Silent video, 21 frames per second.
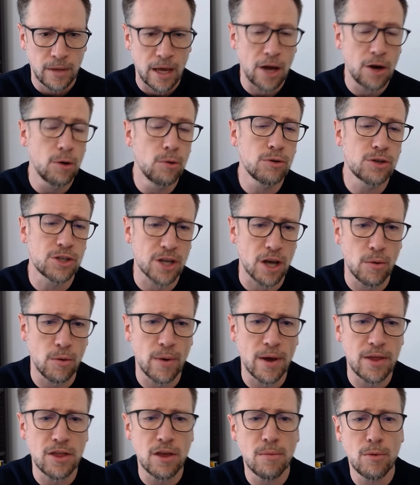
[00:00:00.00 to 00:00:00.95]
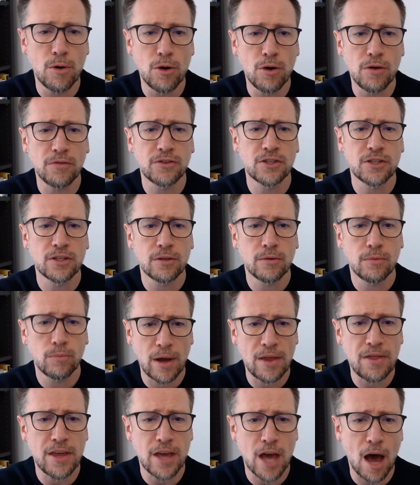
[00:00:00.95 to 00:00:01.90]
And also so when my, the moves,
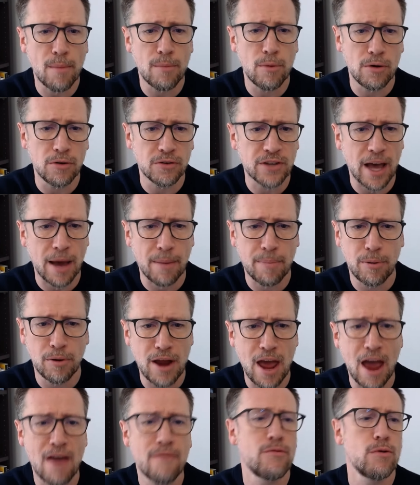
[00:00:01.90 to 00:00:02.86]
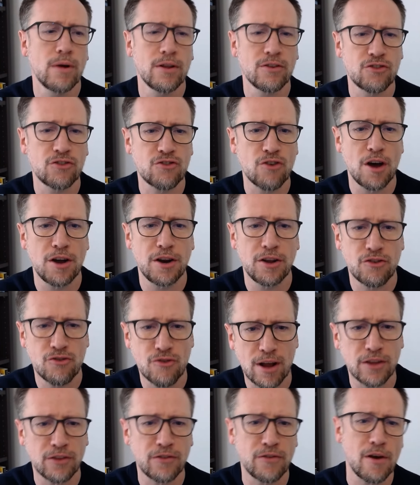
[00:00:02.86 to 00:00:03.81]
when the up moves happen, everyone's trying to
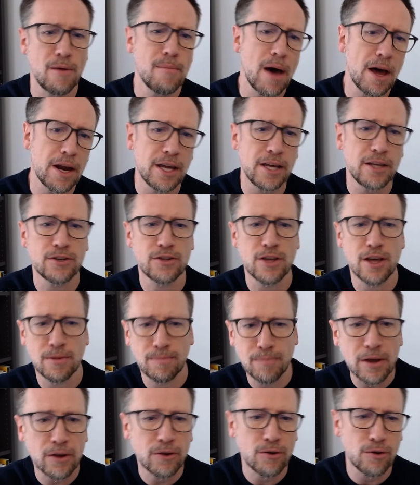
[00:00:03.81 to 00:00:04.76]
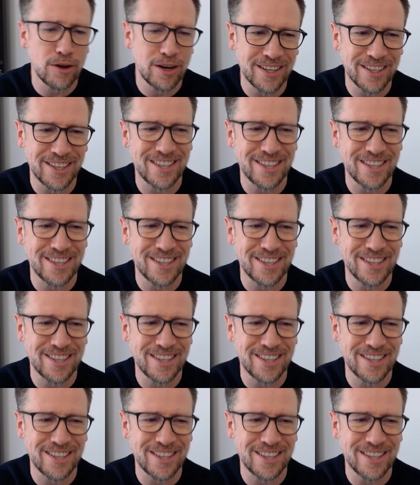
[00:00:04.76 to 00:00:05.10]
transfer money into their Bitcoin.